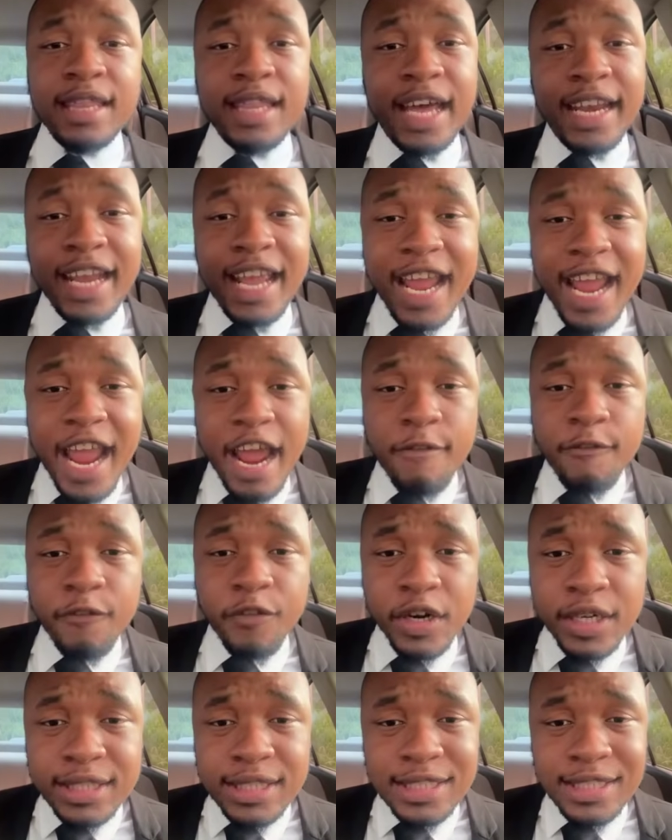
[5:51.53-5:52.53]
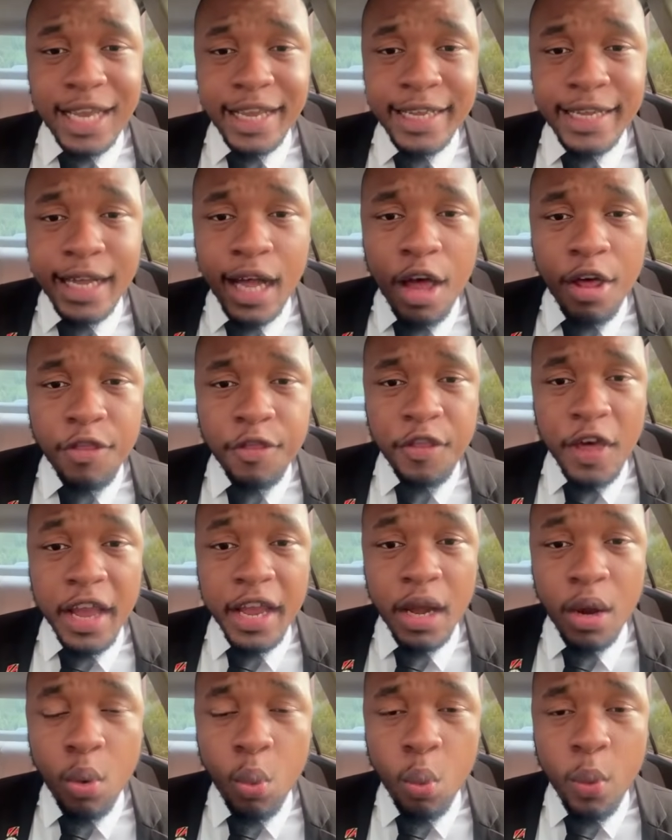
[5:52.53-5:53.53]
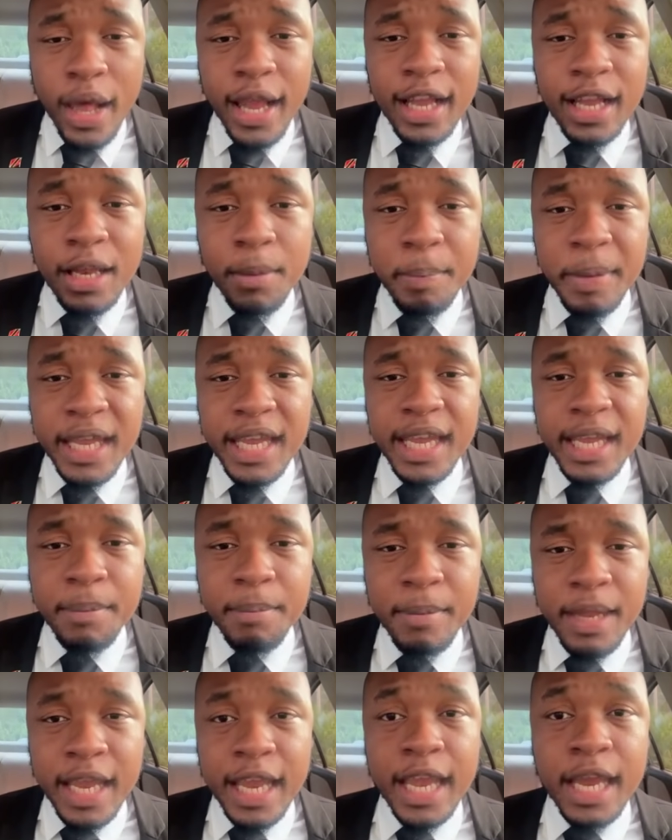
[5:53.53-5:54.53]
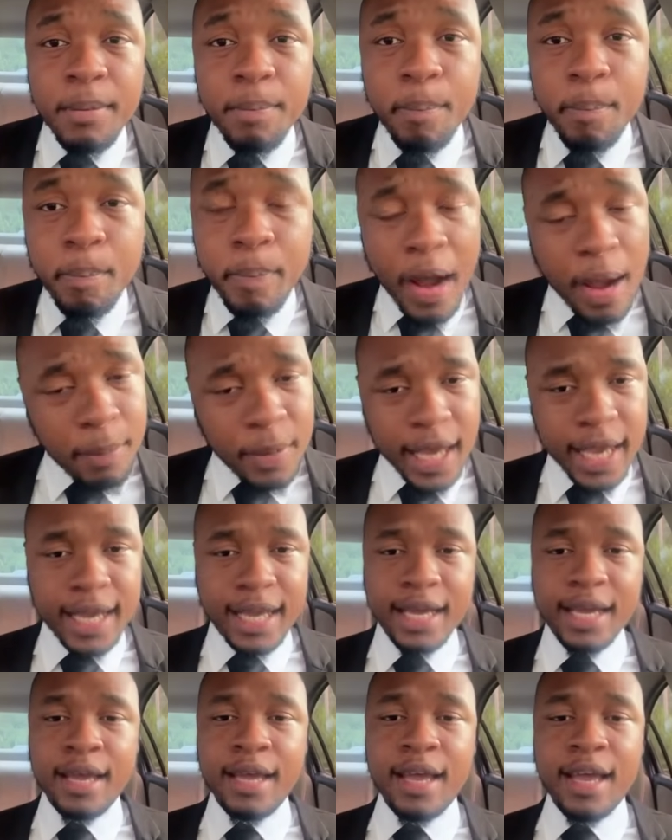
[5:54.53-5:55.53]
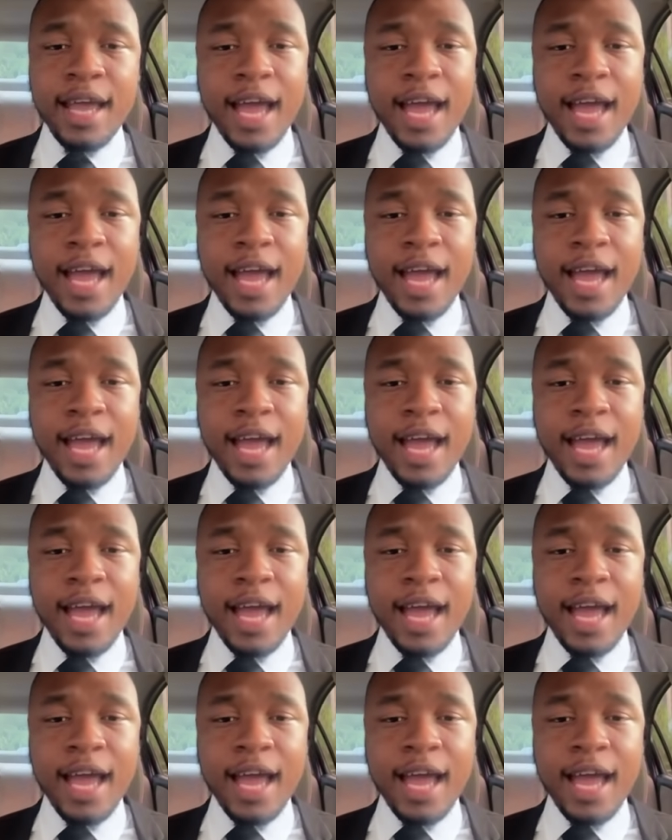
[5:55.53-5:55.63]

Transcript: that every single thing will be made public.